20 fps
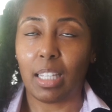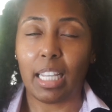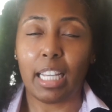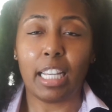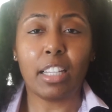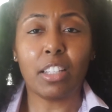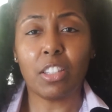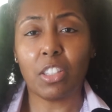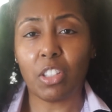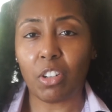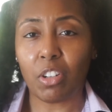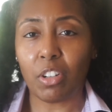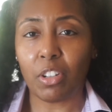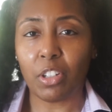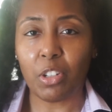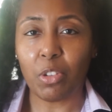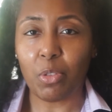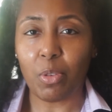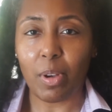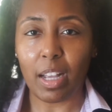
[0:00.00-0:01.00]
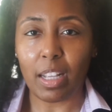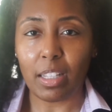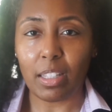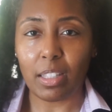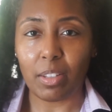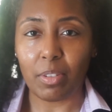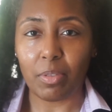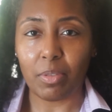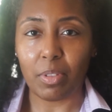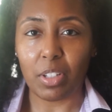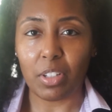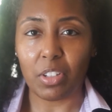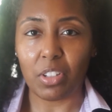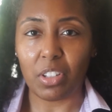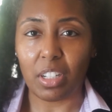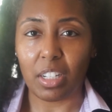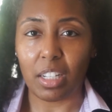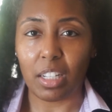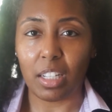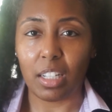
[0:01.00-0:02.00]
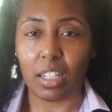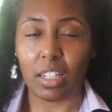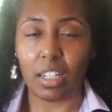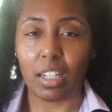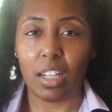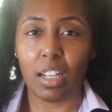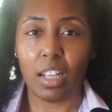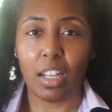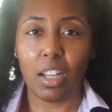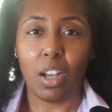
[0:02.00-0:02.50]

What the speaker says: Eastern US division,